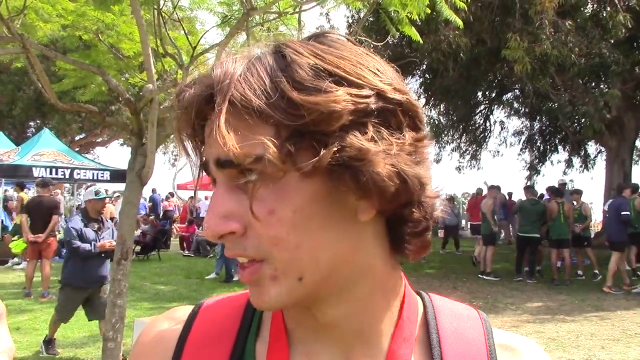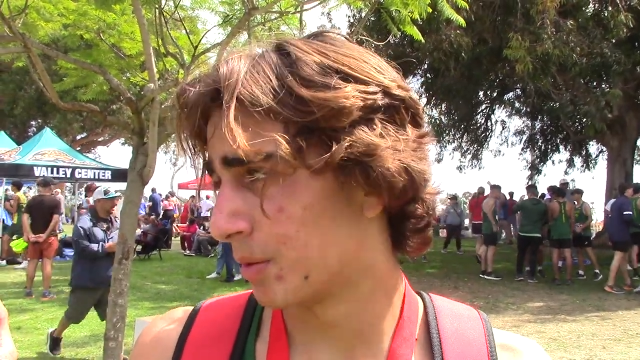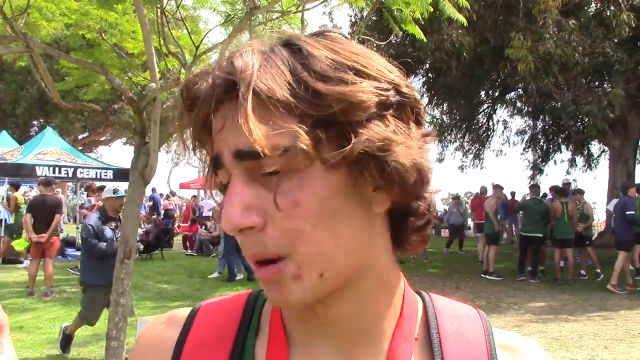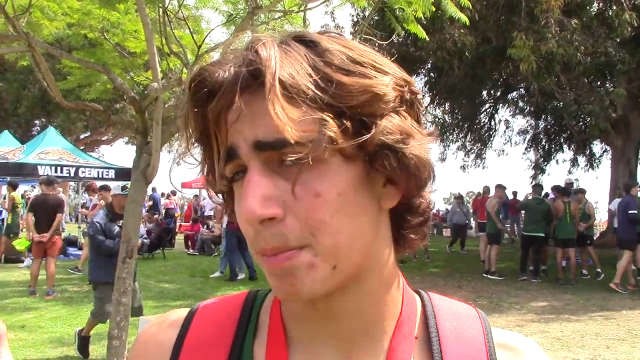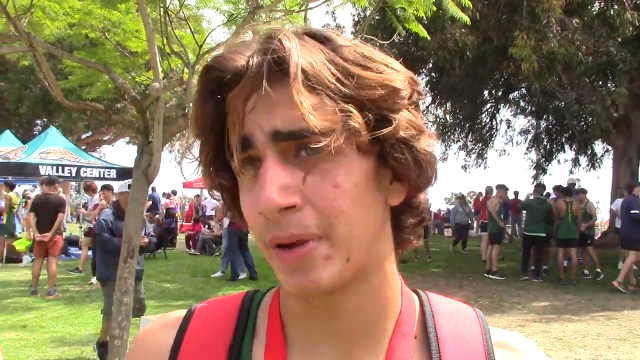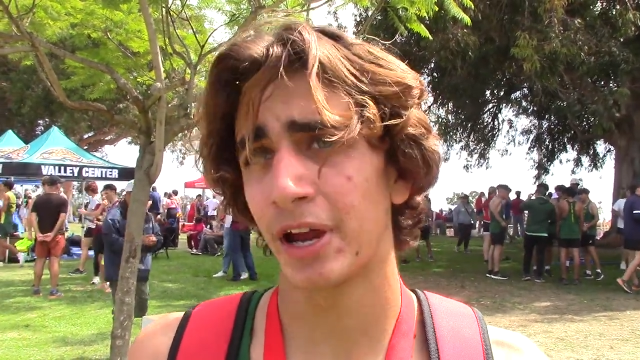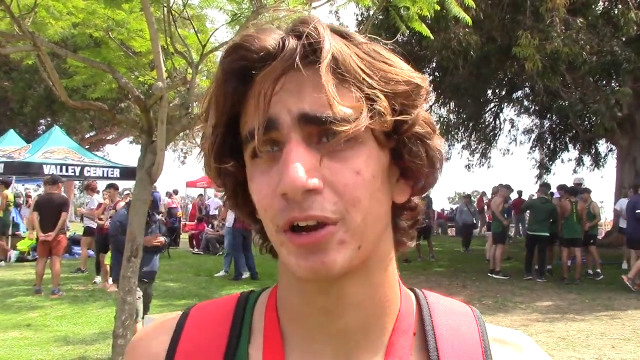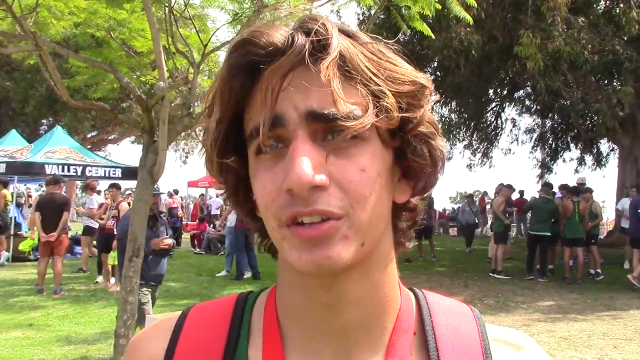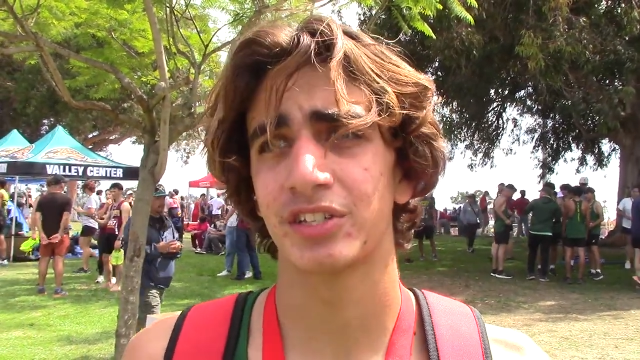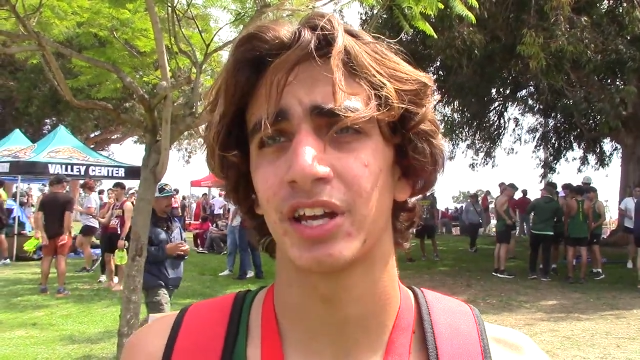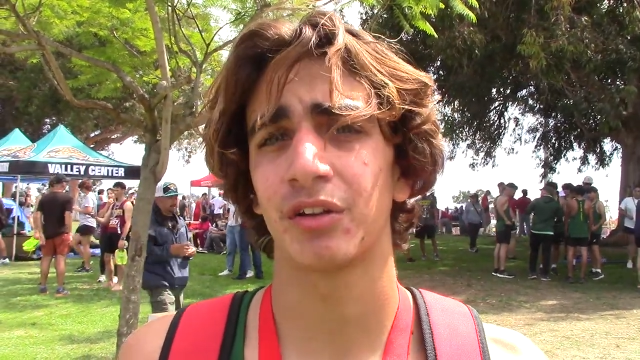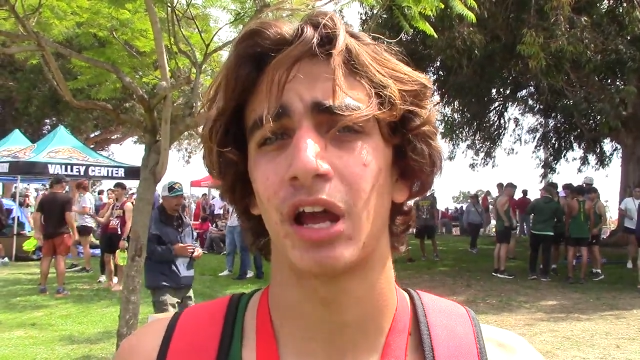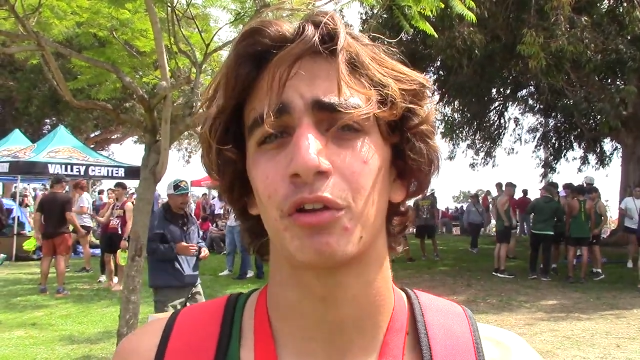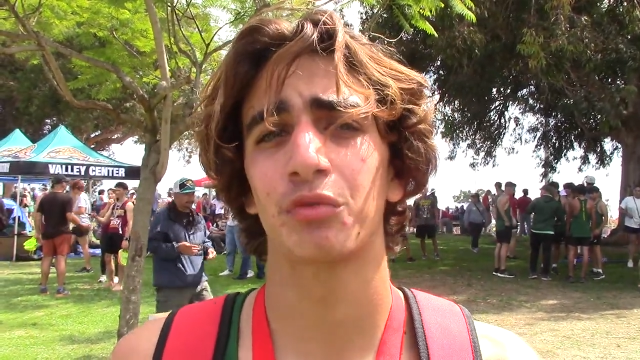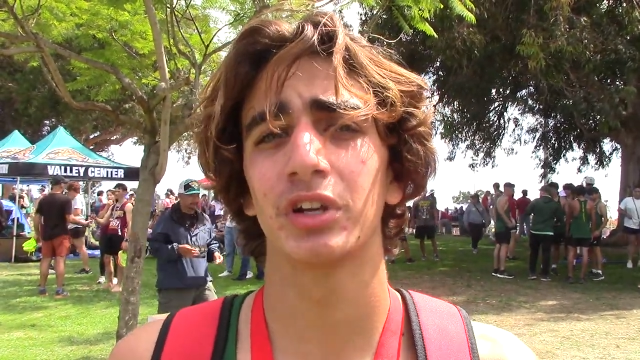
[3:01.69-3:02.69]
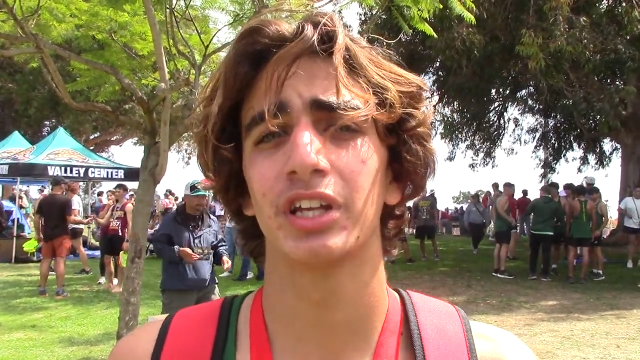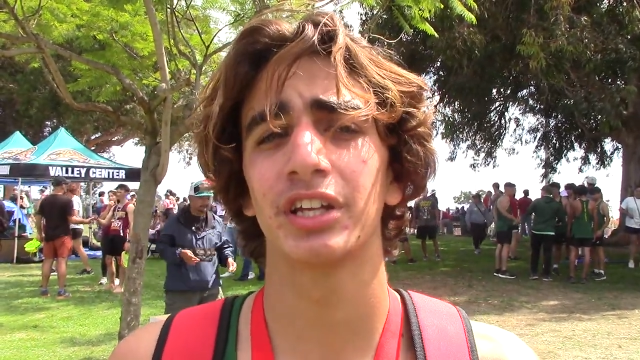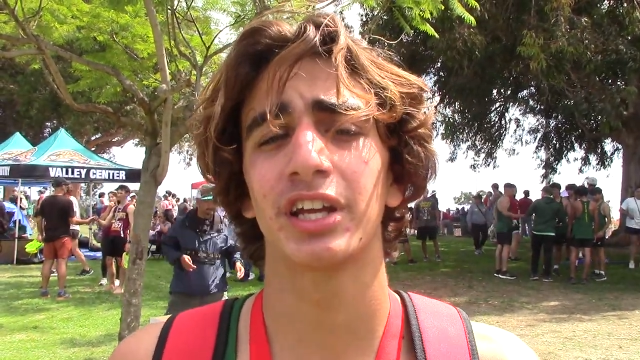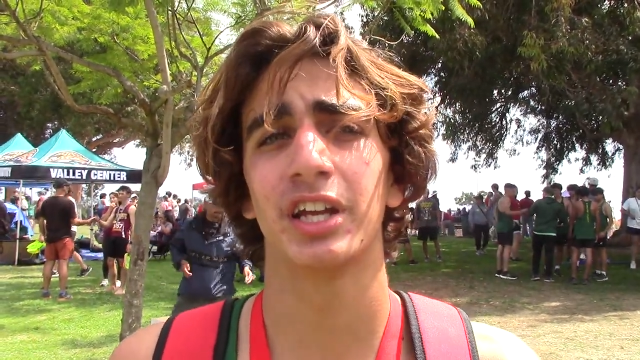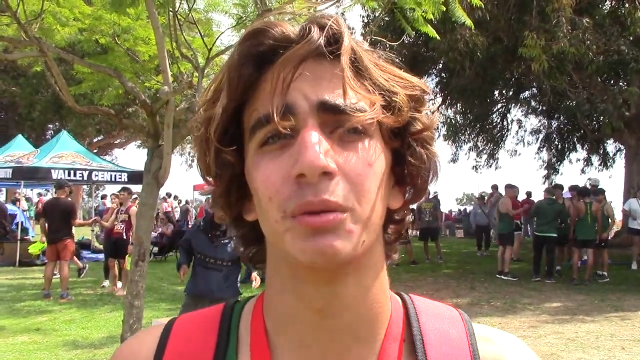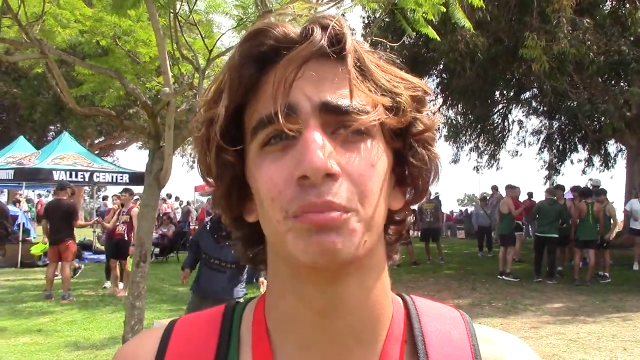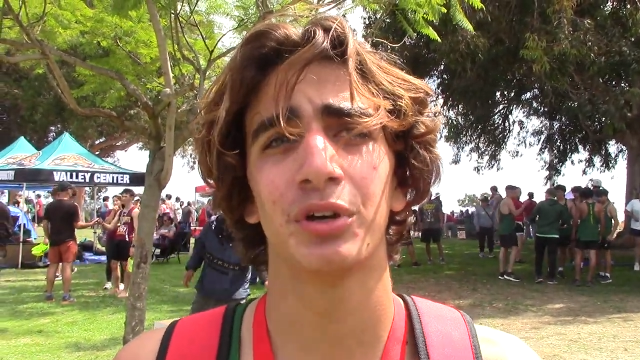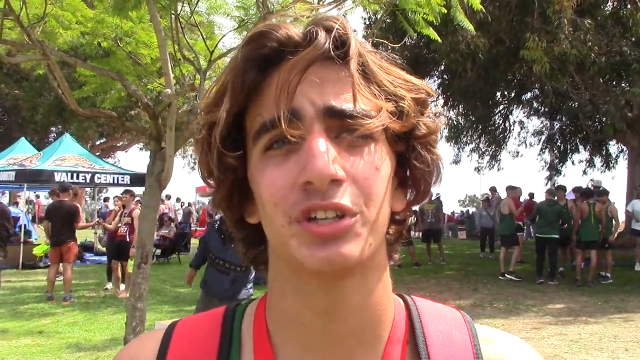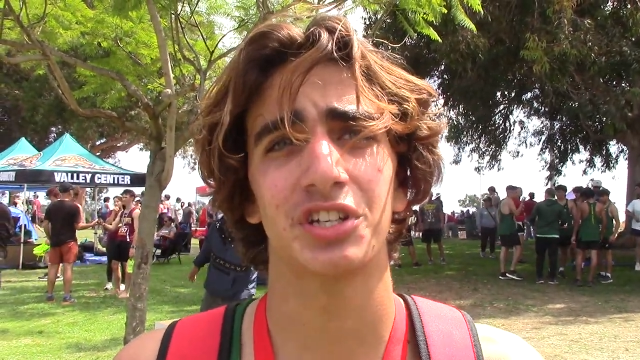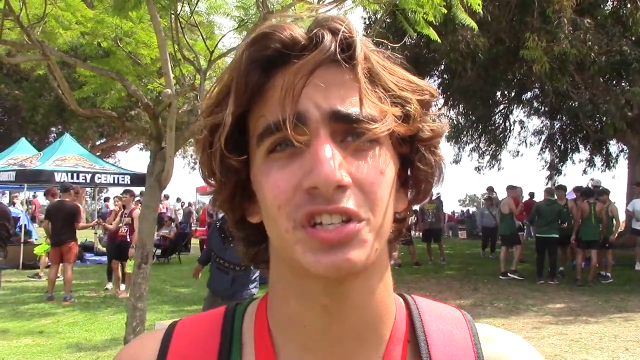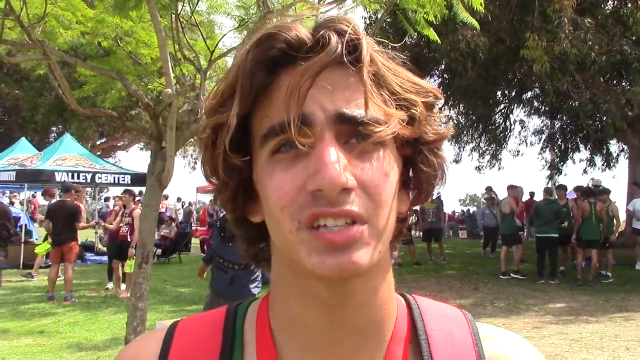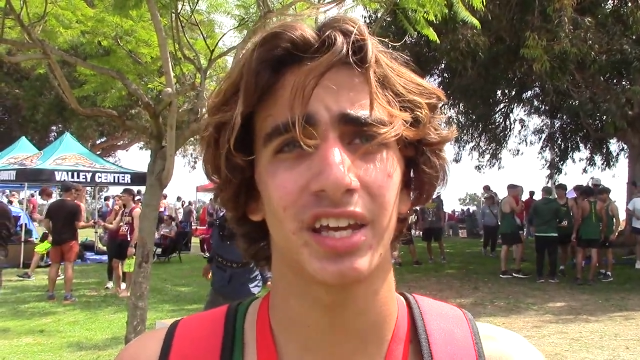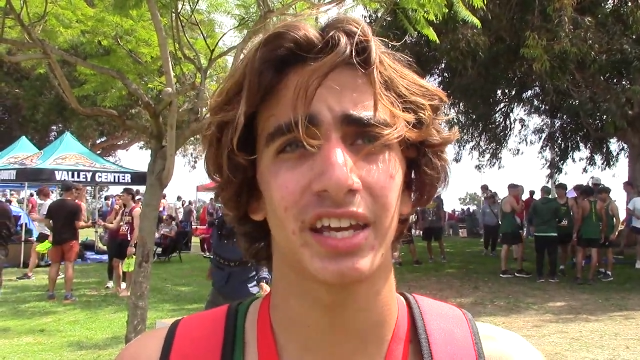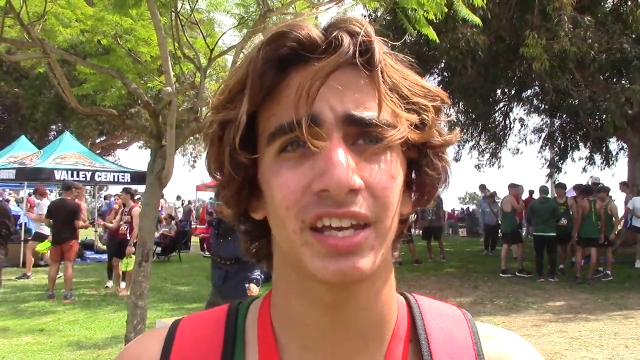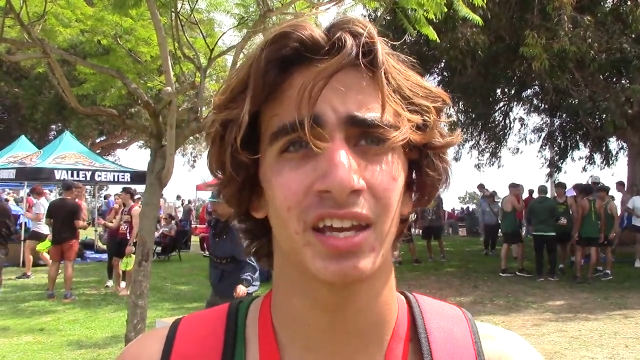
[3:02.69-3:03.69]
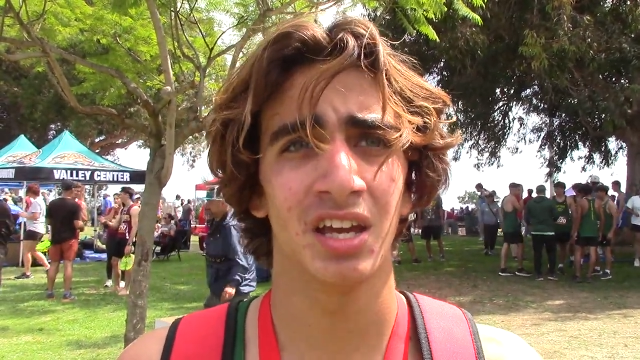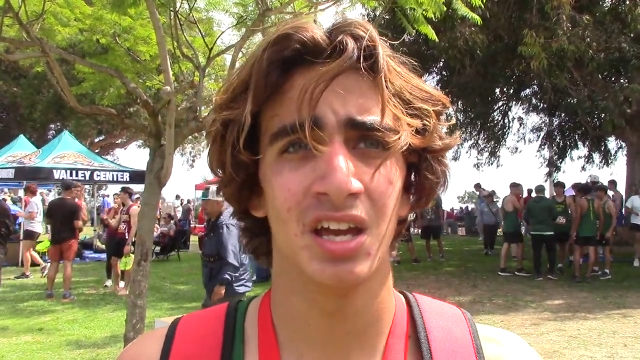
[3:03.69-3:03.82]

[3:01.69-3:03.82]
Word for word: then my parents had, had really good input, just like,